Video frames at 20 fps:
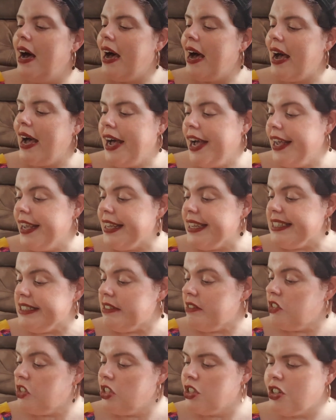I
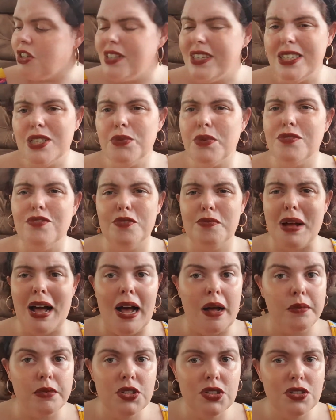just got this one from
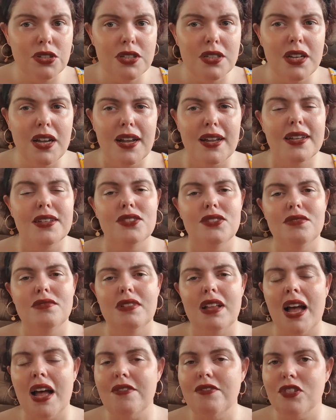Amazon. I
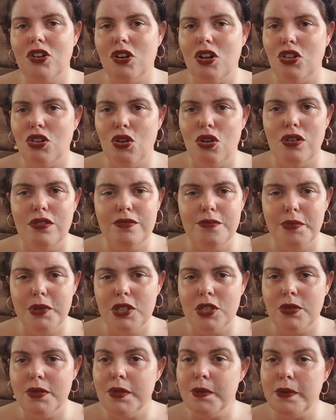haven't got a lot of
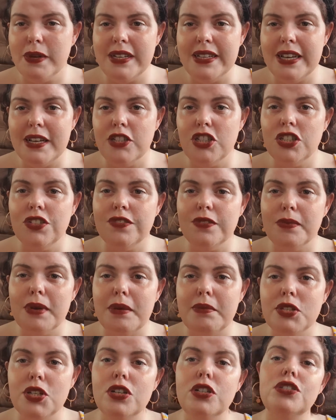books with sprayed edges from
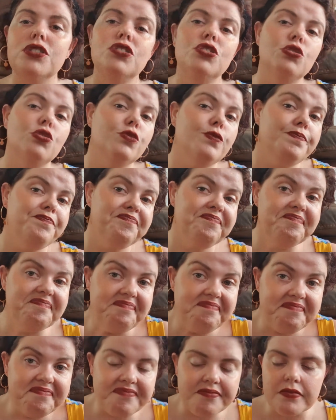Amazon, so
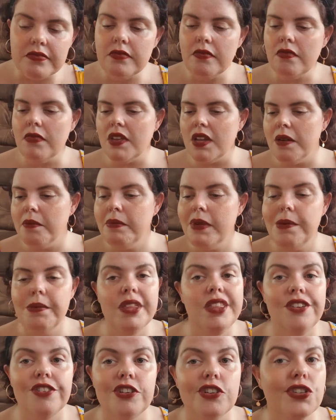maybe
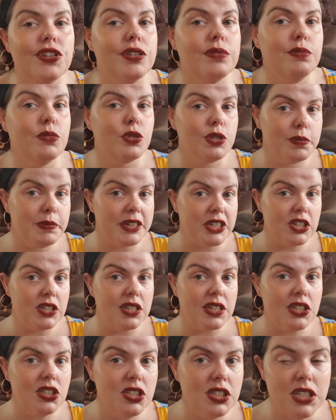they're doing more special
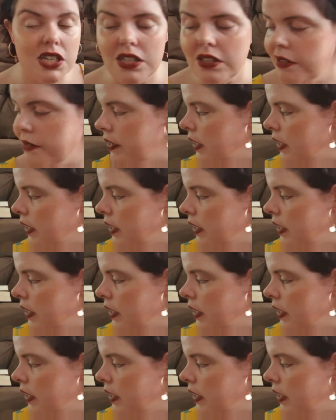editions now.